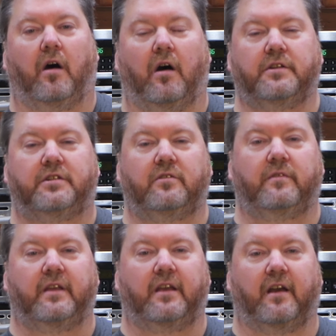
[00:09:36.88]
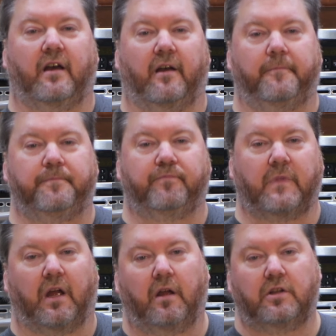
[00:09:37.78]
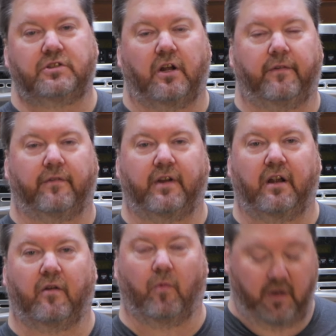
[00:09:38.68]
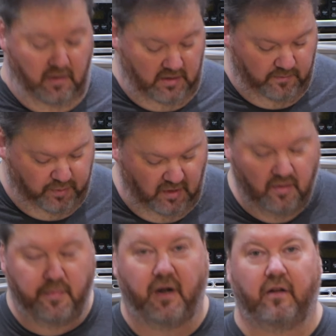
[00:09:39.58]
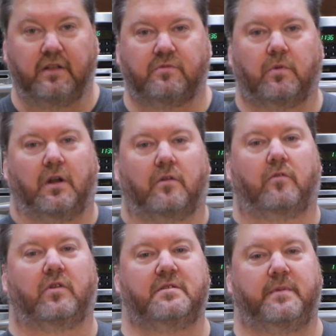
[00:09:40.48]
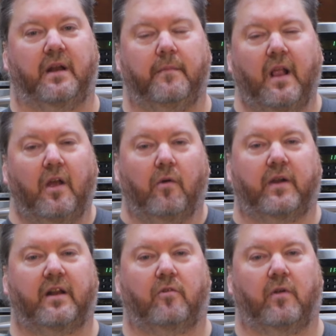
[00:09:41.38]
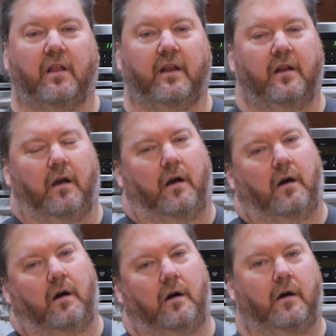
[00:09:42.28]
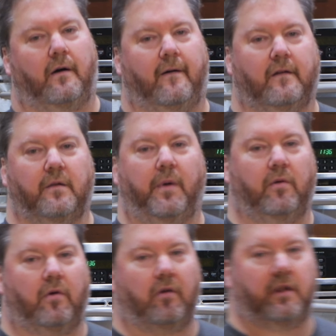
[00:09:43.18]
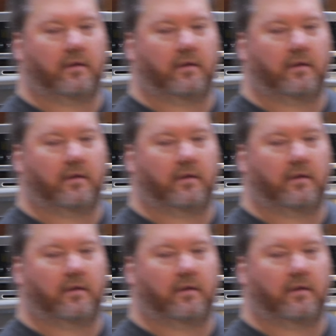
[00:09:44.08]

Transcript: onto the uh, stove over here. We're gonna put a little butter on this. We're gonna crispy it. We're gonna grill it. Oh, come on, hold